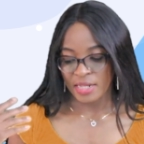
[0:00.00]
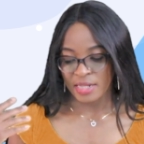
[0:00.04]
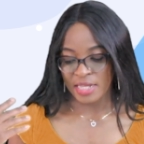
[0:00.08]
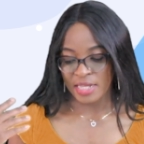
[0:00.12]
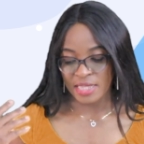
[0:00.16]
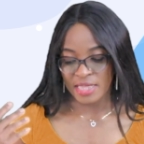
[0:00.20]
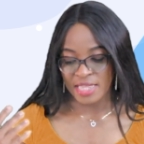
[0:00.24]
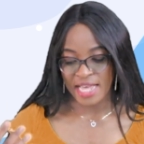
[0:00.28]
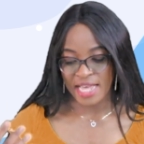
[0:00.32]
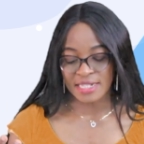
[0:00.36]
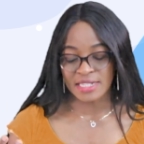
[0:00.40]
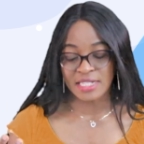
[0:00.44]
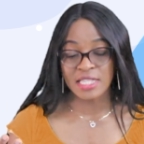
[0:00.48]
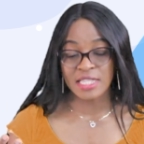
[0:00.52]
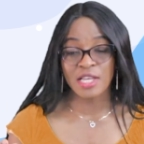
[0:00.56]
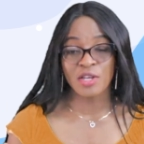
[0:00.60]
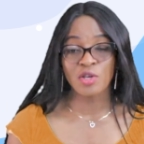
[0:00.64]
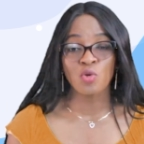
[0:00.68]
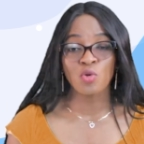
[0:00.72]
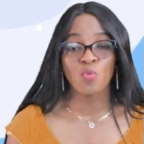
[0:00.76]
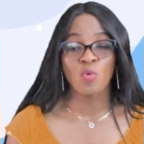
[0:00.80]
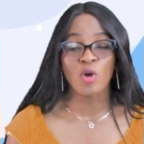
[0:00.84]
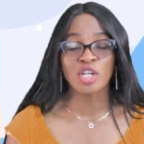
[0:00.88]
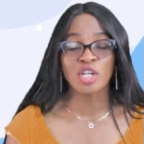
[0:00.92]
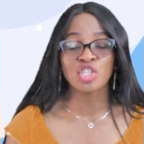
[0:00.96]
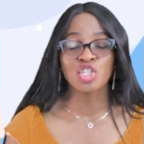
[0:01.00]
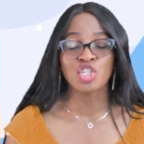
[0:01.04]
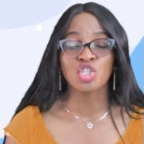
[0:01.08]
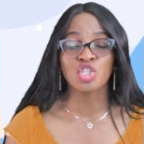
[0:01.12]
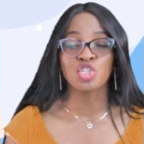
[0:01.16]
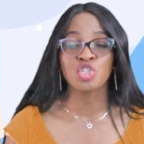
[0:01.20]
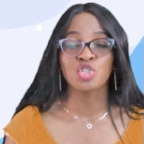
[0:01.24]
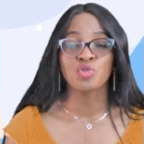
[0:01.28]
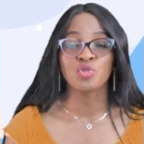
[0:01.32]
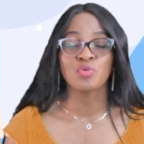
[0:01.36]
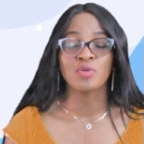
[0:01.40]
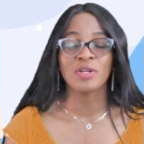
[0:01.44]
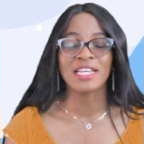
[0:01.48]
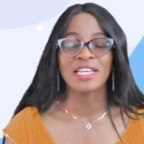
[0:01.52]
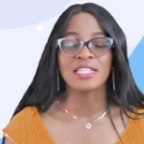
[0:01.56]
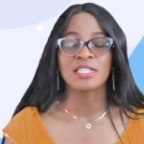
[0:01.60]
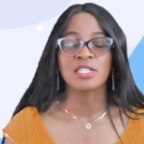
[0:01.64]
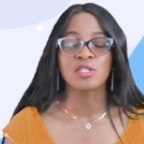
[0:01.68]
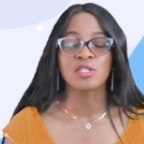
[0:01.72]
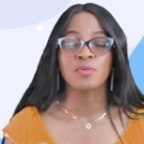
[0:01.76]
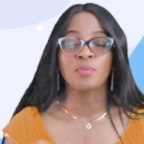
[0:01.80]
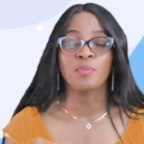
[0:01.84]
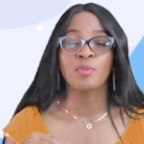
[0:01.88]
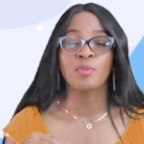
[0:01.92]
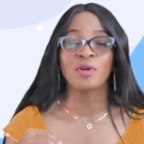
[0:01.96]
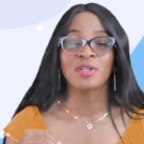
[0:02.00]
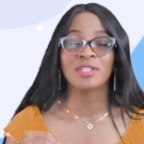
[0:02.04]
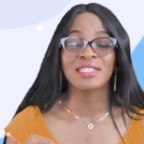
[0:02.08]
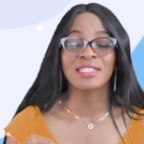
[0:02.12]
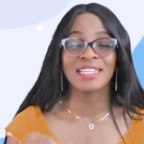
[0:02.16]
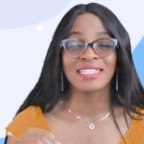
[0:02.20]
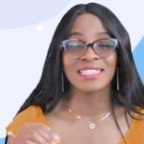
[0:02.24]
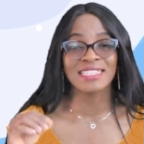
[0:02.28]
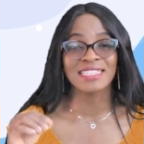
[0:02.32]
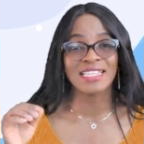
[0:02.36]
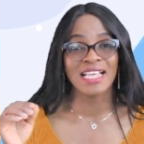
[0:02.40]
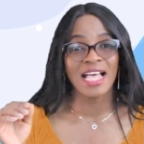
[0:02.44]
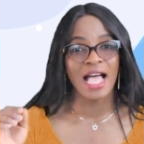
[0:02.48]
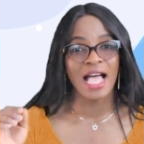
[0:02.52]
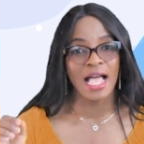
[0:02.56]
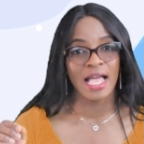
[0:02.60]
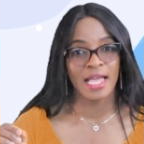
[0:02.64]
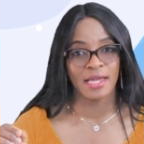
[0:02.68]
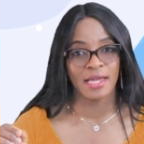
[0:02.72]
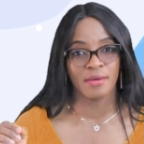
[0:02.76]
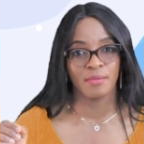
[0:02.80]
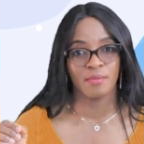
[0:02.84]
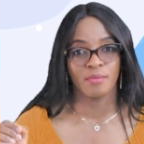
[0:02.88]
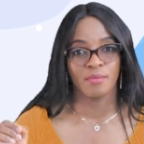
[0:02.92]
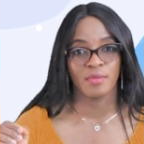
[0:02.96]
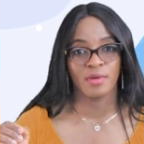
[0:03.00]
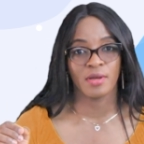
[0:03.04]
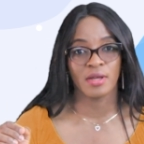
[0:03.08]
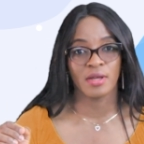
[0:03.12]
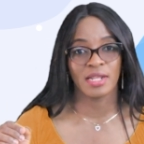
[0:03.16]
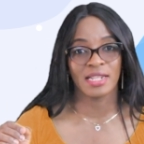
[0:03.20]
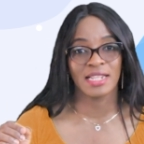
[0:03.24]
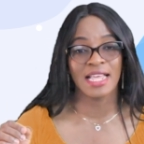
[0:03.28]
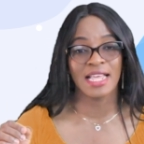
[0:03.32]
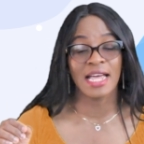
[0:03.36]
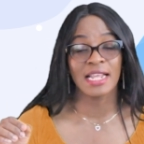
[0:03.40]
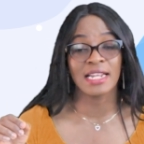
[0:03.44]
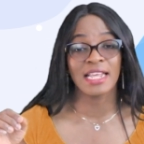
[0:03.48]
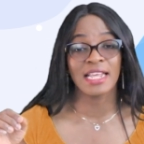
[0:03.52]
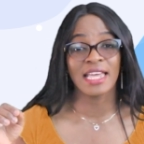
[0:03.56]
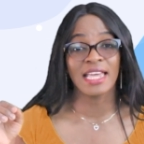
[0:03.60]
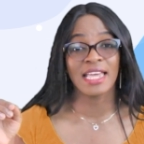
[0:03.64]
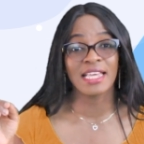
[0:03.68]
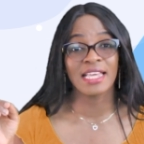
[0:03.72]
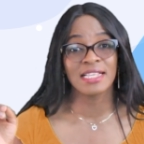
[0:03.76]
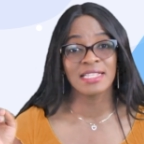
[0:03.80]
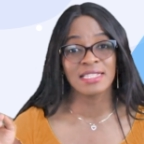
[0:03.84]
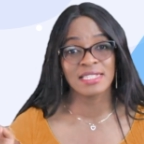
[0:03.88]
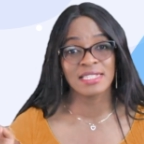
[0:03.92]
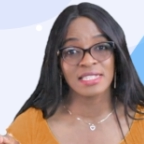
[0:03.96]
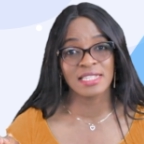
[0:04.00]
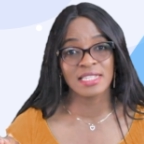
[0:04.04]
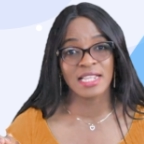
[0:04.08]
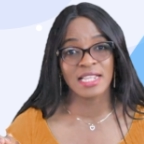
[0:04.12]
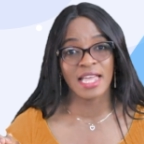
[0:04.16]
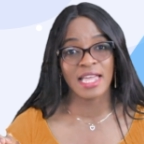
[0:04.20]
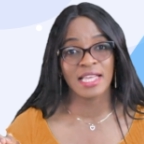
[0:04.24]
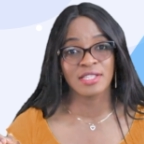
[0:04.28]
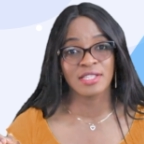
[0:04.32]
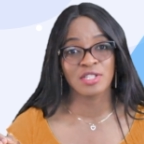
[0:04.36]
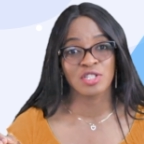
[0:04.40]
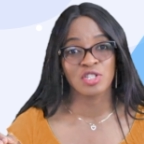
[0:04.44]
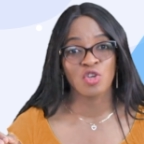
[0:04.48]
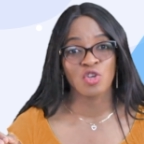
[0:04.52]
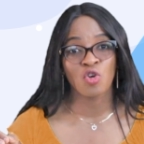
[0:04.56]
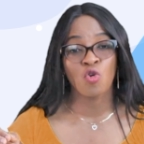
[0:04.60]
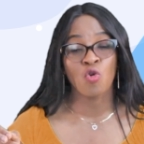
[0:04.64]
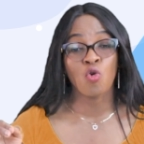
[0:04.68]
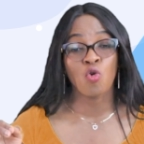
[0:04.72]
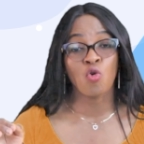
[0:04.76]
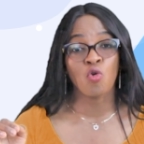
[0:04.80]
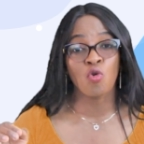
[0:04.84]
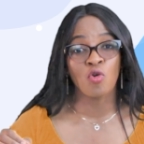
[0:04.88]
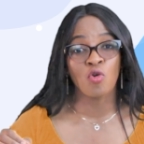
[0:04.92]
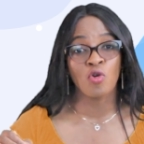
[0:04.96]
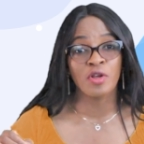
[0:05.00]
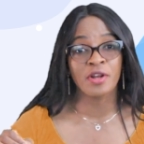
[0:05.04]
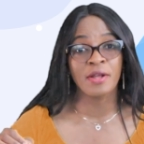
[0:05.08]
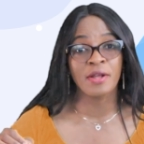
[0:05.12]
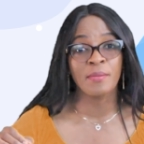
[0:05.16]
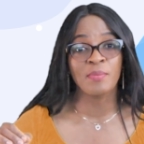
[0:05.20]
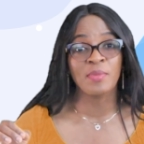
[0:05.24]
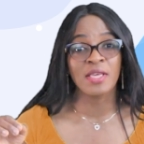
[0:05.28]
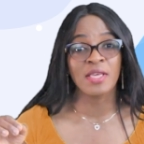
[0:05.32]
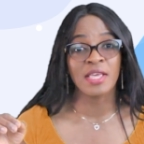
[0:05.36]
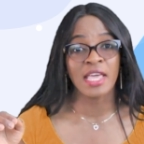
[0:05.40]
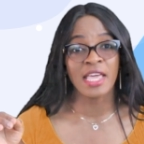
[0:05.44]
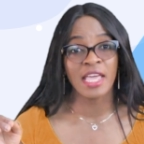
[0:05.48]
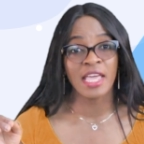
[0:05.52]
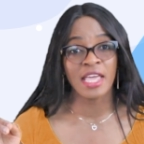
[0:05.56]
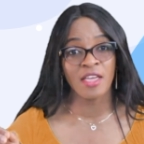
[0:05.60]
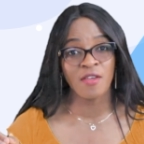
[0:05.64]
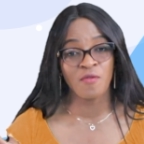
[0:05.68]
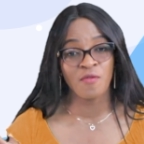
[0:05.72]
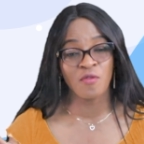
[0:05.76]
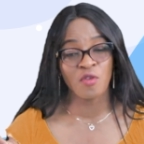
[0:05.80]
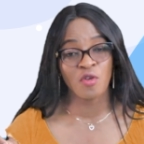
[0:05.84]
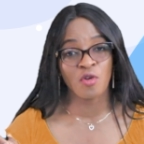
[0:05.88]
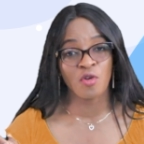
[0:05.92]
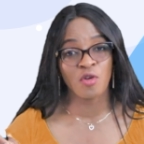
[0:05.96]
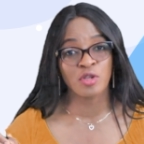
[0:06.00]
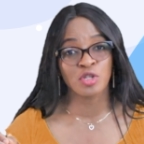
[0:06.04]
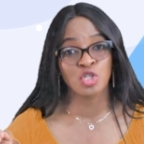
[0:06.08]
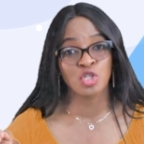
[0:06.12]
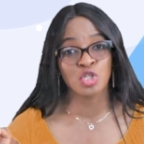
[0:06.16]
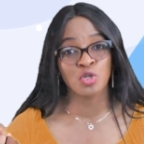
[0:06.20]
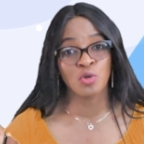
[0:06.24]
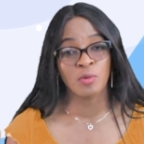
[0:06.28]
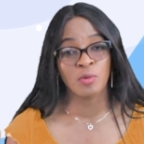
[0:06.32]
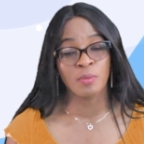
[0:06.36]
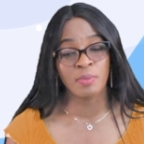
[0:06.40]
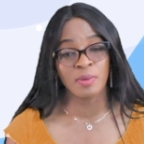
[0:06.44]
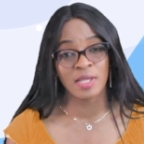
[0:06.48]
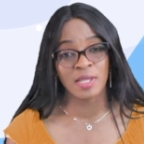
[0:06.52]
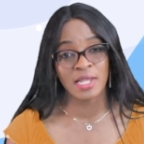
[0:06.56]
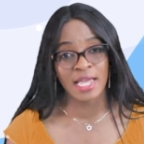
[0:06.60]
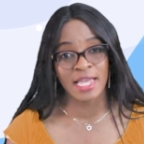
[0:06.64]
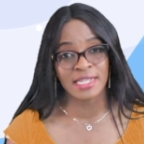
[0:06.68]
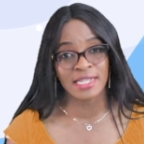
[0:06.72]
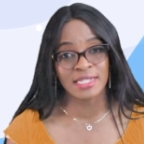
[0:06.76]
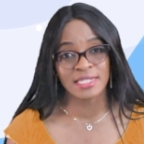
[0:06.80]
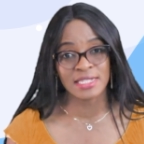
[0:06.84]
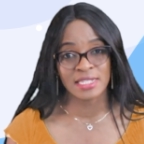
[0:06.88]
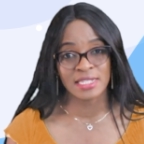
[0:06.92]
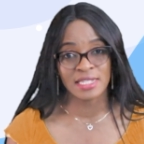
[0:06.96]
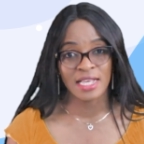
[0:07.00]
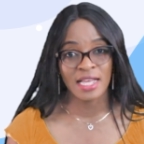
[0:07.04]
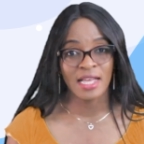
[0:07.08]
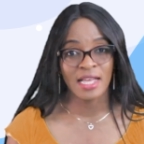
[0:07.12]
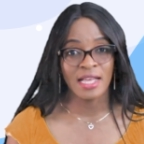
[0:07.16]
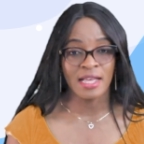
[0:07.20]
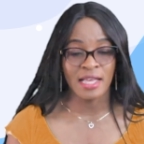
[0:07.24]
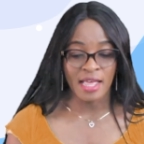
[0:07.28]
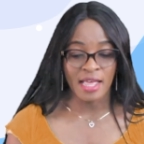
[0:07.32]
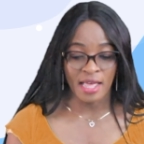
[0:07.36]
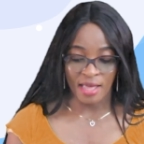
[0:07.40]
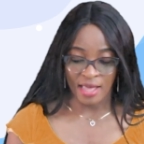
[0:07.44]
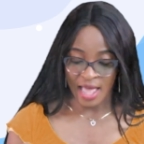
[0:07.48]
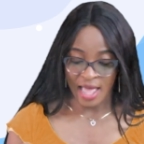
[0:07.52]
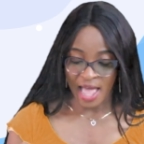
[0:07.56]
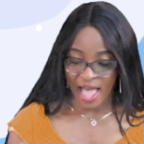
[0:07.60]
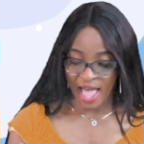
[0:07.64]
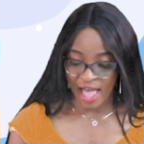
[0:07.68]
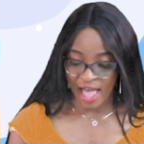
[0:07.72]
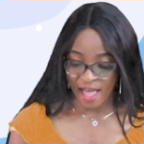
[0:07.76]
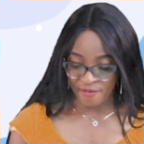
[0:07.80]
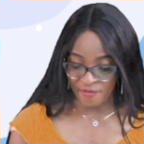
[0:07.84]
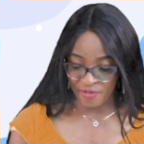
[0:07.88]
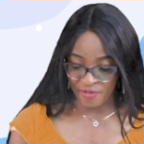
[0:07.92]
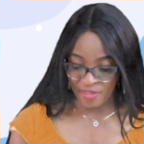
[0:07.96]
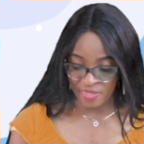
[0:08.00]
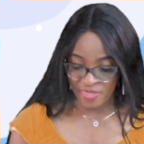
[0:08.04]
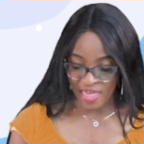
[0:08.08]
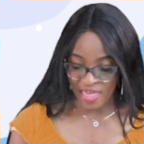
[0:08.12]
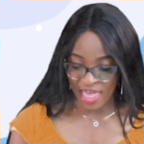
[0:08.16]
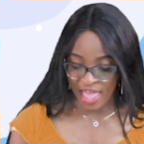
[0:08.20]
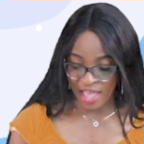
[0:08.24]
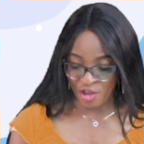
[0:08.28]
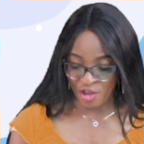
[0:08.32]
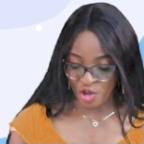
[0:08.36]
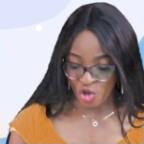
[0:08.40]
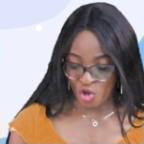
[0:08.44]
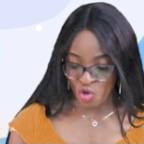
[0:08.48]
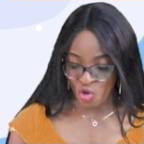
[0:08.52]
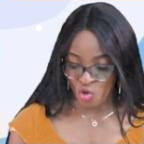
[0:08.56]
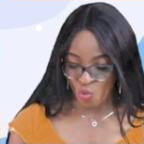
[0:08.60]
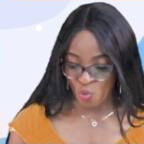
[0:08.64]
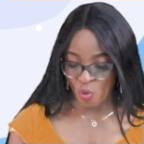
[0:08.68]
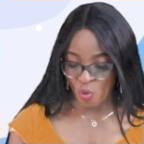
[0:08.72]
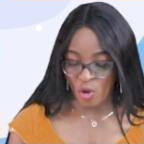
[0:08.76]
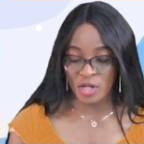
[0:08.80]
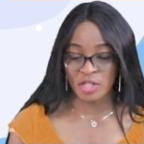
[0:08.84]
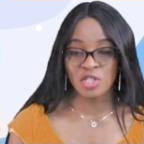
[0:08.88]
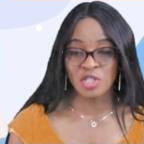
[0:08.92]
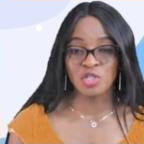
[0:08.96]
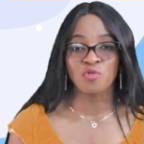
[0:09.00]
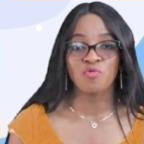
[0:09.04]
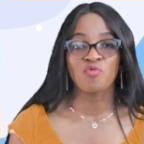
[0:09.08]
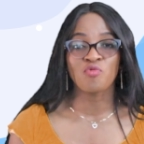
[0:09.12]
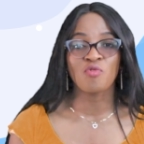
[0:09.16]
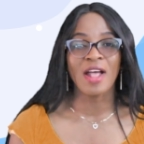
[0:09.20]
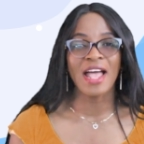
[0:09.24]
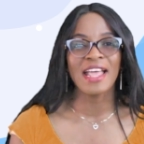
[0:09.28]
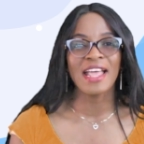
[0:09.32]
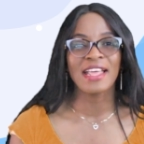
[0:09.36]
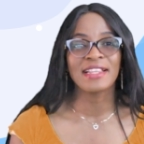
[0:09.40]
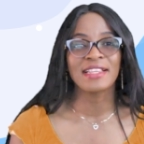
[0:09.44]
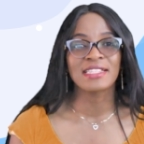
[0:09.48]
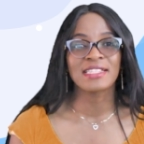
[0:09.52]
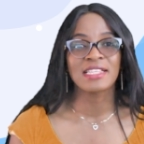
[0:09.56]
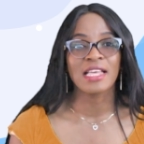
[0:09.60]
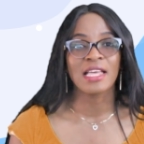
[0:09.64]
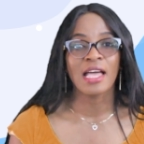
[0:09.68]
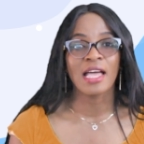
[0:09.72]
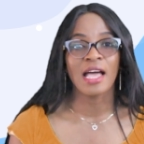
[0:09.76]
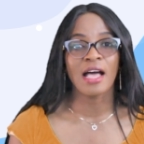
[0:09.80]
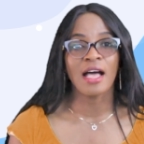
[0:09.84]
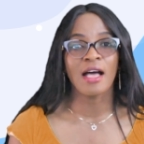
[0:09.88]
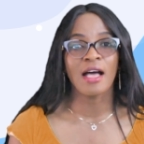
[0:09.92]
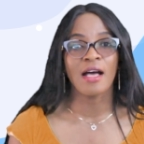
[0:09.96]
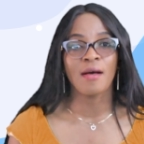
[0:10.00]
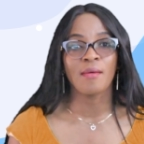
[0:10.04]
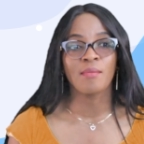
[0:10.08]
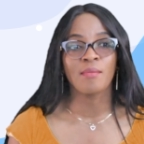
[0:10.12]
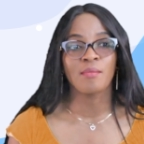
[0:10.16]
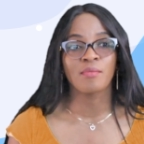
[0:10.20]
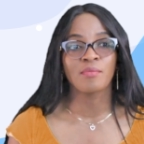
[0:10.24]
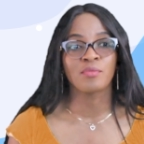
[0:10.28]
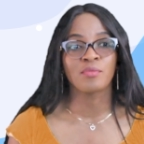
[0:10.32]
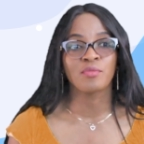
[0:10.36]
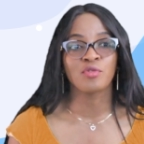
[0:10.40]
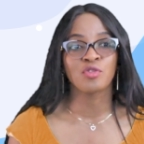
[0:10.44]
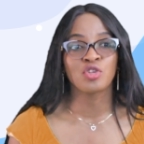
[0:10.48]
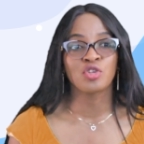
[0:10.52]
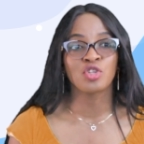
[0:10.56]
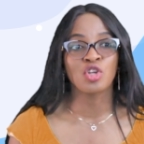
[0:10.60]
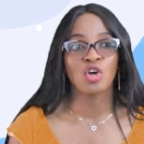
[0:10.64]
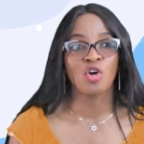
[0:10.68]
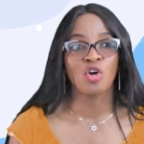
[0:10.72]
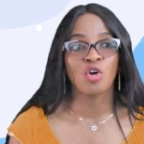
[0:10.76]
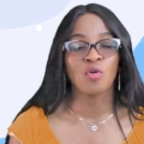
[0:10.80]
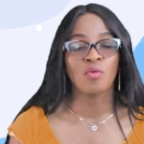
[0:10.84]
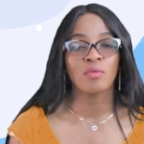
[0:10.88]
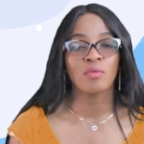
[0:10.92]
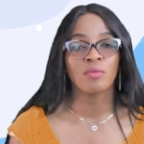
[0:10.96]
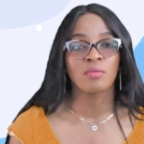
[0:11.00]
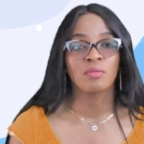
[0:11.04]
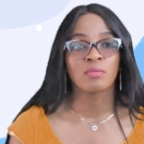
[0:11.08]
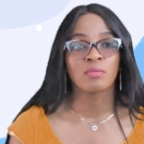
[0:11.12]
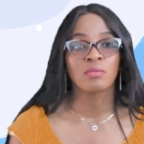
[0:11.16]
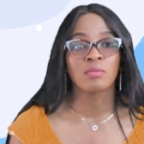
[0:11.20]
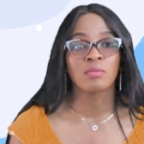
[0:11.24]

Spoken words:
the next thing you want to do is to put the time that the incident or the behavior took place. After that, you want to write the